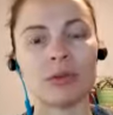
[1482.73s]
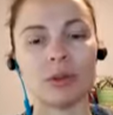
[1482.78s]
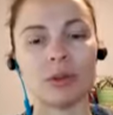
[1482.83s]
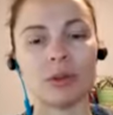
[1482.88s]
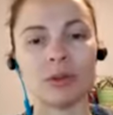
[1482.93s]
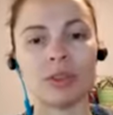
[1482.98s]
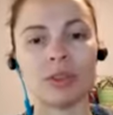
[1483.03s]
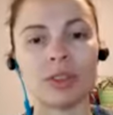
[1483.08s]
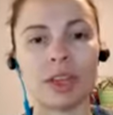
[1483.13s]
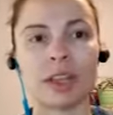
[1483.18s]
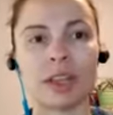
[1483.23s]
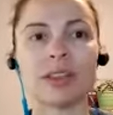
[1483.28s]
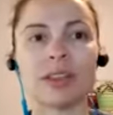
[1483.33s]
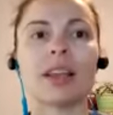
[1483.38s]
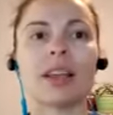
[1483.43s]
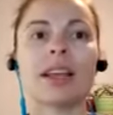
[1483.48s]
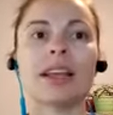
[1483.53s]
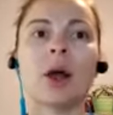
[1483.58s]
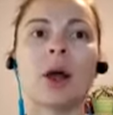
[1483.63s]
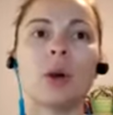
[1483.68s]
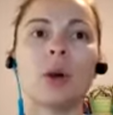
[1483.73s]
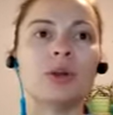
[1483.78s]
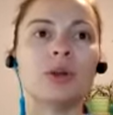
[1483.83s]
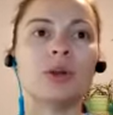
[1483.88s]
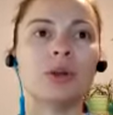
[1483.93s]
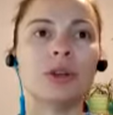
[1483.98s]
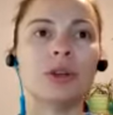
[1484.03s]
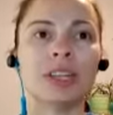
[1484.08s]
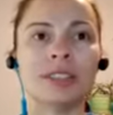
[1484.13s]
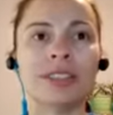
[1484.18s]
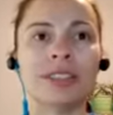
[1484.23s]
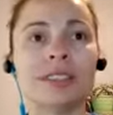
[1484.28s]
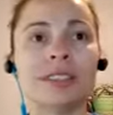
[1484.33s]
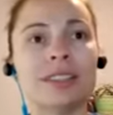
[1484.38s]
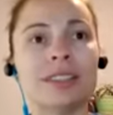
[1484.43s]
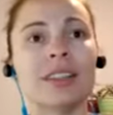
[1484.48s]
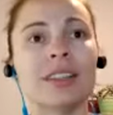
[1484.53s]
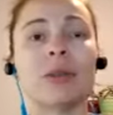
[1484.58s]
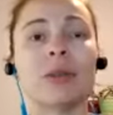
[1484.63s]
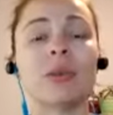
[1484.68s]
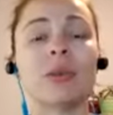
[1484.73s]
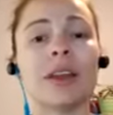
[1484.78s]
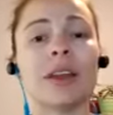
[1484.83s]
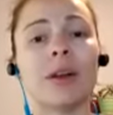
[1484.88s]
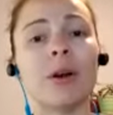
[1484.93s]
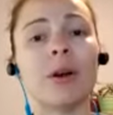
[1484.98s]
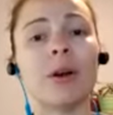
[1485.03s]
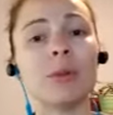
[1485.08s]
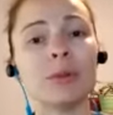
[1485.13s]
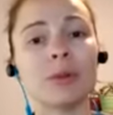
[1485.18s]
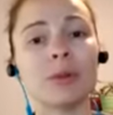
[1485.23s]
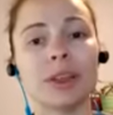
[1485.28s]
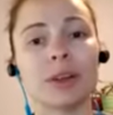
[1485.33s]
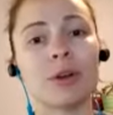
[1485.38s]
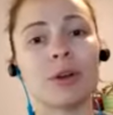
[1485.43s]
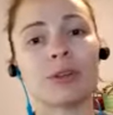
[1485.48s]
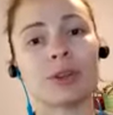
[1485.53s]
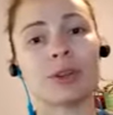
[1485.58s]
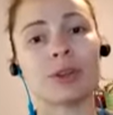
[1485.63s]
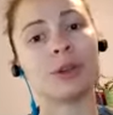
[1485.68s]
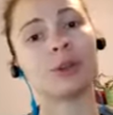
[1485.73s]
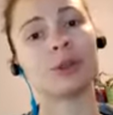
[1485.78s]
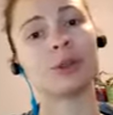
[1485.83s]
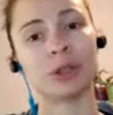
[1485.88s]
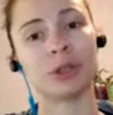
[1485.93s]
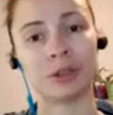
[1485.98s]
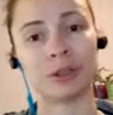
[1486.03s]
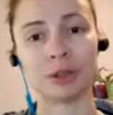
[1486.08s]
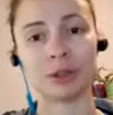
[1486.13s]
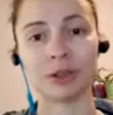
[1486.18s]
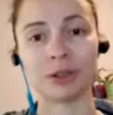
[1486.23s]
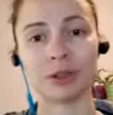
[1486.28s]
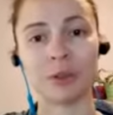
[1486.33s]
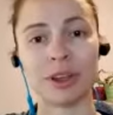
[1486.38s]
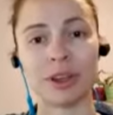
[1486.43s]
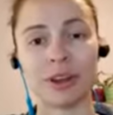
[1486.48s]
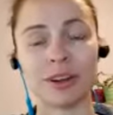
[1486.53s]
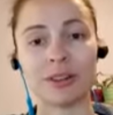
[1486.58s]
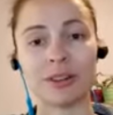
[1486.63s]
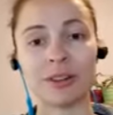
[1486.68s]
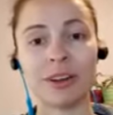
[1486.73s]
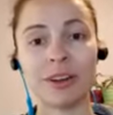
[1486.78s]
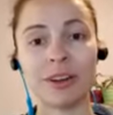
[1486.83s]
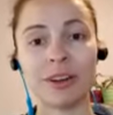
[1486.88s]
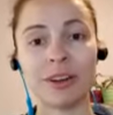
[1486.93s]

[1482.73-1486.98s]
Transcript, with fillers: those things and can help you get to sleep and help you get over your stressors better